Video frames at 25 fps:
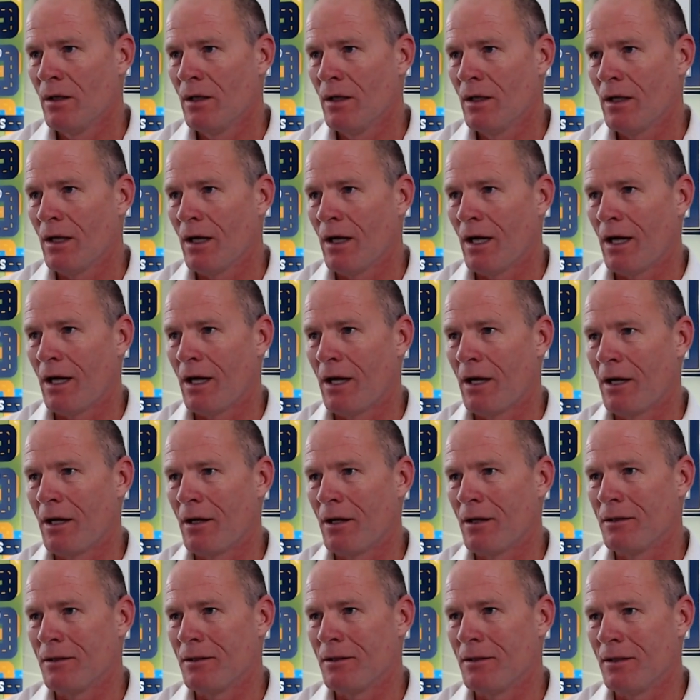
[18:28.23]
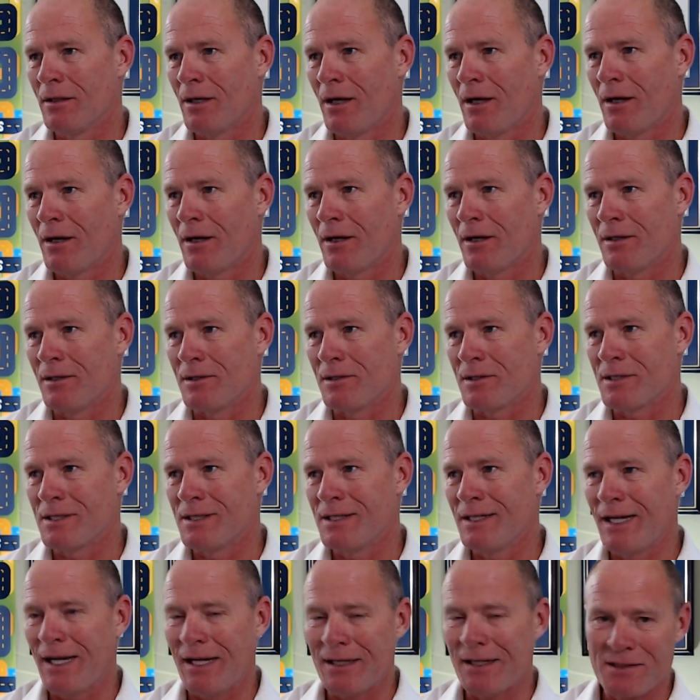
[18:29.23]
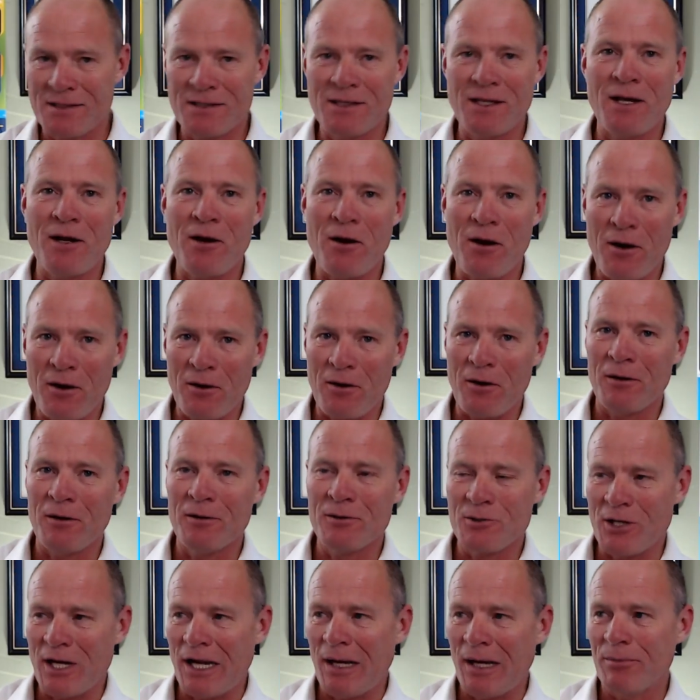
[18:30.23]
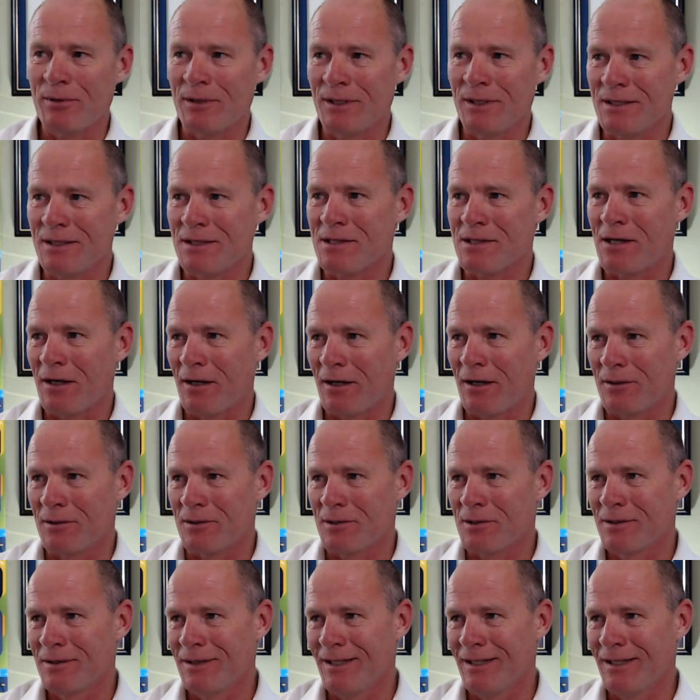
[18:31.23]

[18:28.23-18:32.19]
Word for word: Lars, yes, they are all Japanese cars.